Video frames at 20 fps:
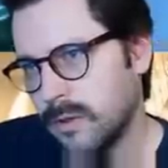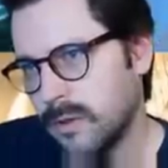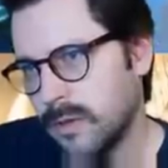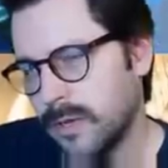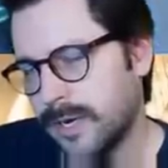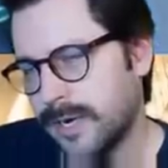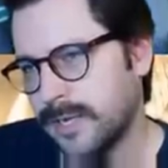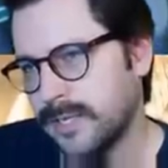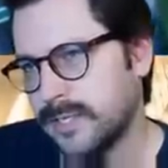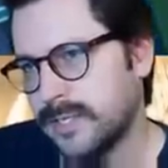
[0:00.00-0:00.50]

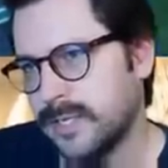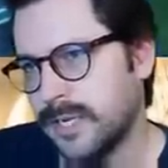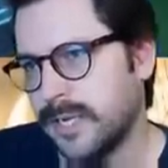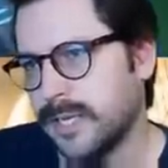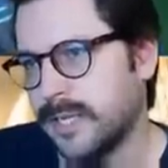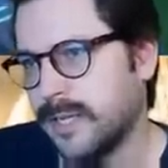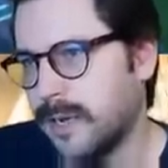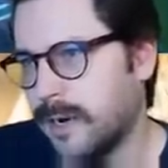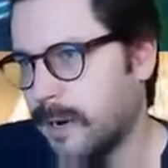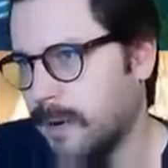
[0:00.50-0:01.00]
I didn't see
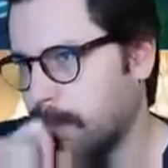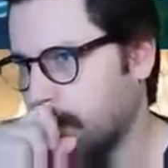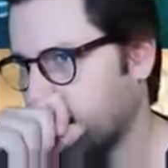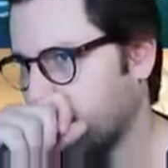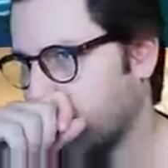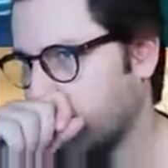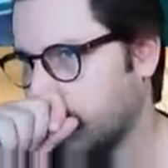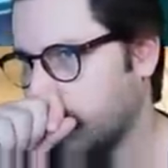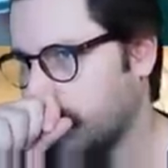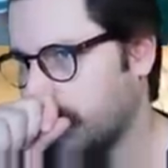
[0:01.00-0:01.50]
it there.
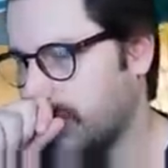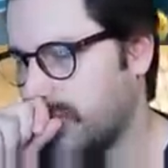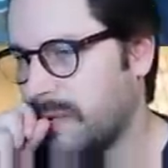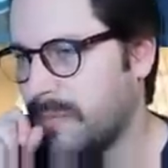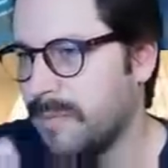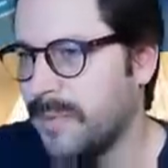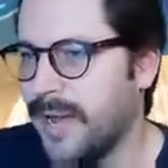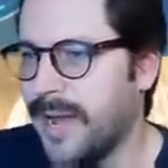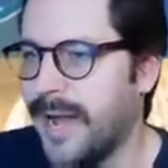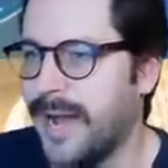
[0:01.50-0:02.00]
Maybe
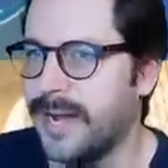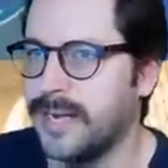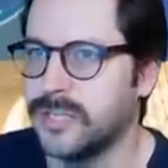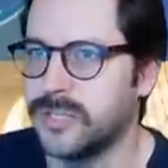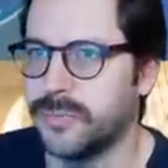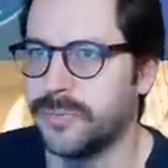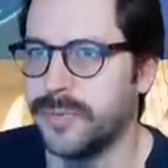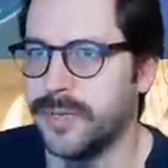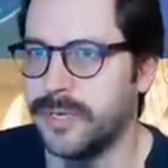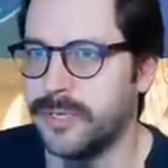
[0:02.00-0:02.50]
my eyes
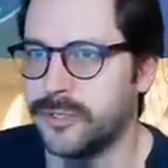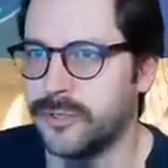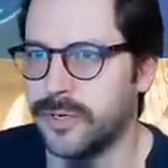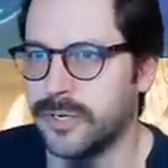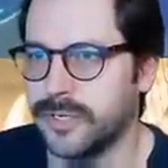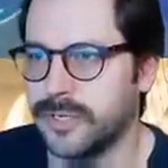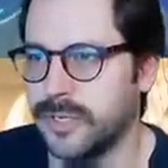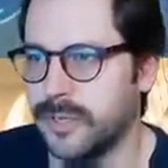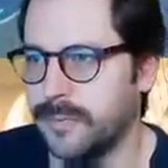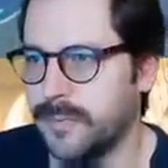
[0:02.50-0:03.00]
are playing
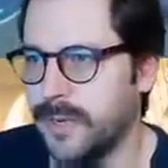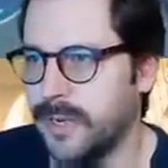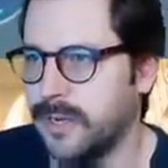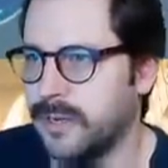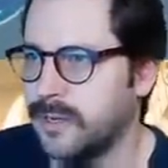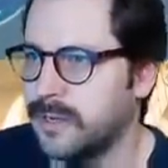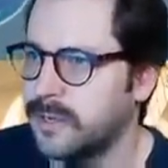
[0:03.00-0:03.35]
tricks on me.